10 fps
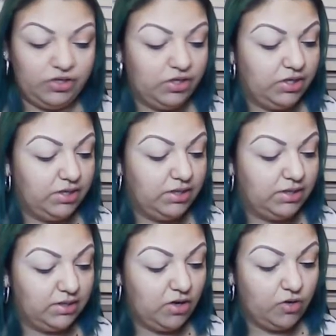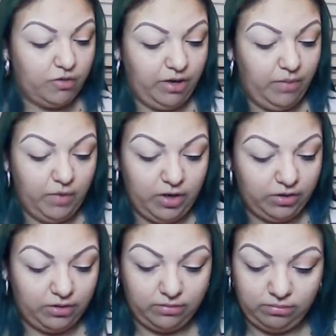it's just a cream
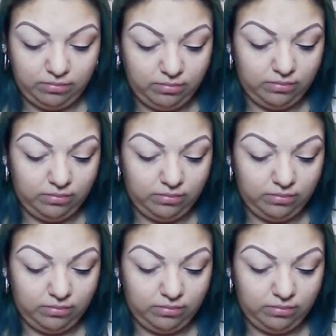color